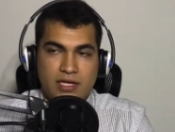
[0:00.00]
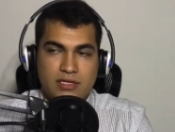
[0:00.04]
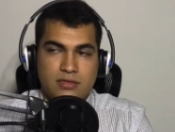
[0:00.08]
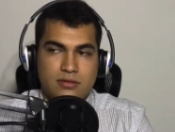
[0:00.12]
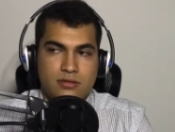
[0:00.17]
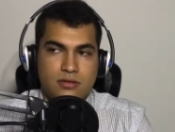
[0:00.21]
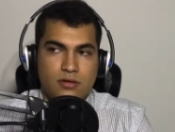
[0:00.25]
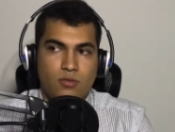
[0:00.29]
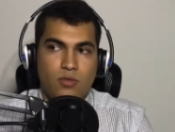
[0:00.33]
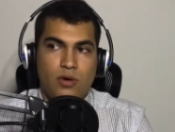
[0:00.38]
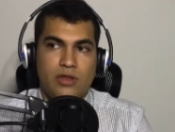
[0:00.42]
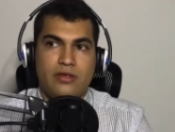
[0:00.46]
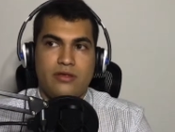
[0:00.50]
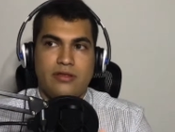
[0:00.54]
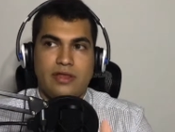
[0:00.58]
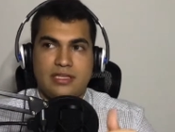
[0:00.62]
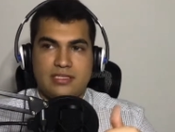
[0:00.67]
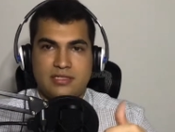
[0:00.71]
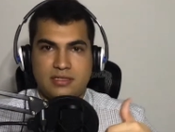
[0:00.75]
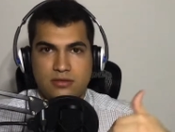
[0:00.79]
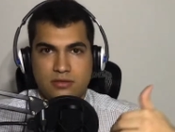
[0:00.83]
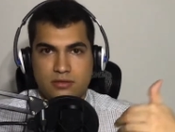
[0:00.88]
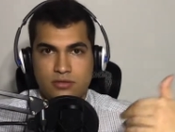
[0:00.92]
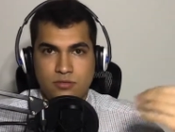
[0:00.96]
So whether that's
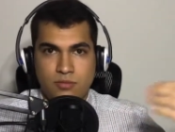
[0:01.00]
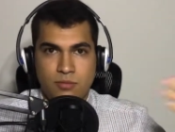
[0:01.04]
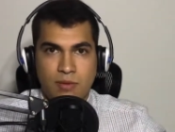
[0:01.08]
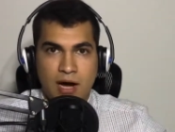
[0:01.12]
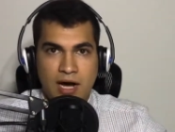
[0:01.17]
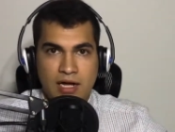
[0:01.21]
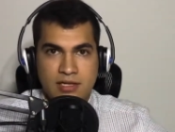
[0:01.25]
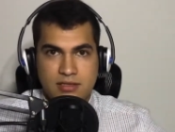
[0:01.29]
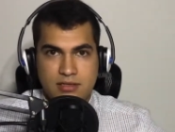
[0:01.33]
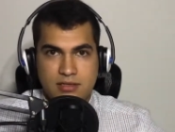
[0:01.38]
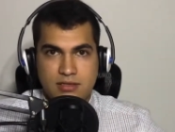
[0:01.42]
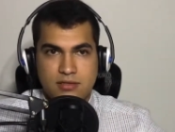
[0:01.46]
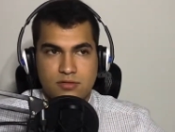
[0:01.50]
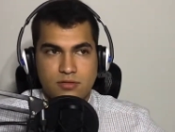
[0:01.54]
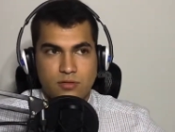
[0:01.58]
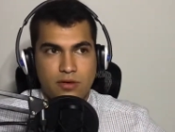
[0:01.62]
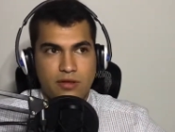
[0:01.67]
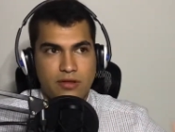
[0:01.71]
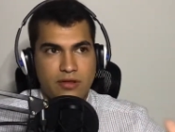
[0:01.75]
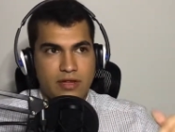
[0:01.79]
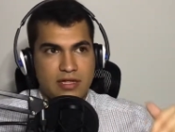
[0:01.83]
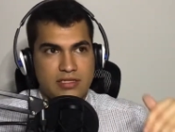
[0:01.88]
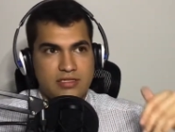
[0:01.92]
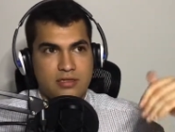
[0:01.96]
in 2 months, whether
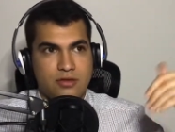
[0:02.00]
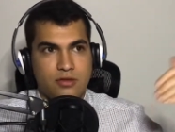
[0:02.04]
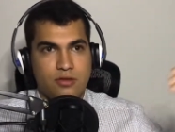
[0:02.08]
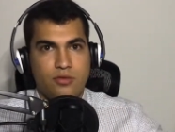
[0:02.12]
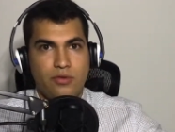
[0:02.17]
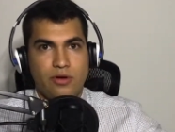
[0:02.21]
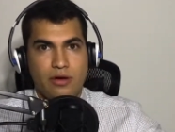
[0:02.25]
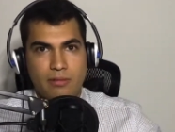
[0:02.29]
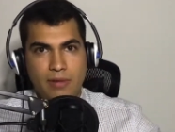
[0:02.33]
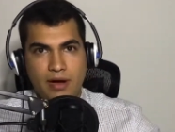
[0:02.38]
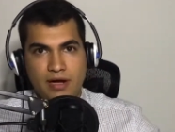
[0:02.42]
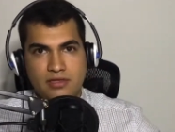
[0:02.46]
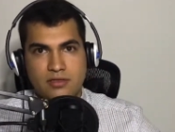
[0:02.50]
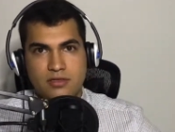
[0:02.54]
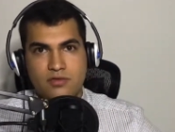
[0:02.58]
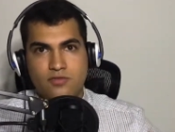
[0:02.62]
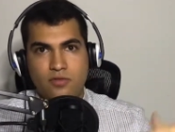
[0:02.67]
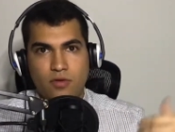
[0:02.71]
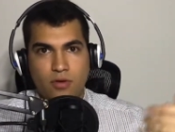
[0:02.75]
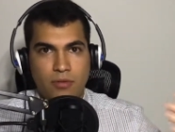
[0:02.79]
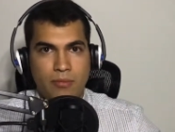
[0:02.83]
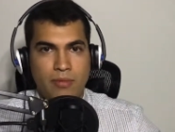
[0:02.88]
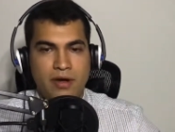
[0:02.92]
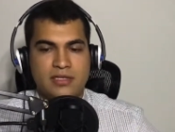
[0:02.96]
that's in 3 months,
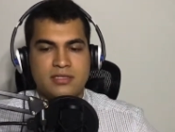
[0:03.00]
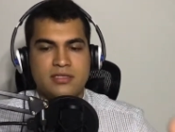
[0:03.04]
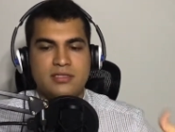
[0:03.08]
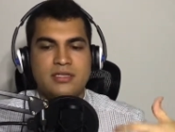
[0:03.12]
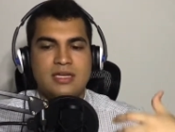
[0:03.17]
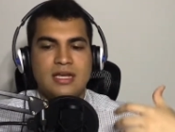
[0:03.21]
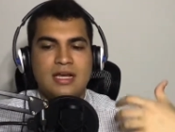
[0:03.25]
4 months,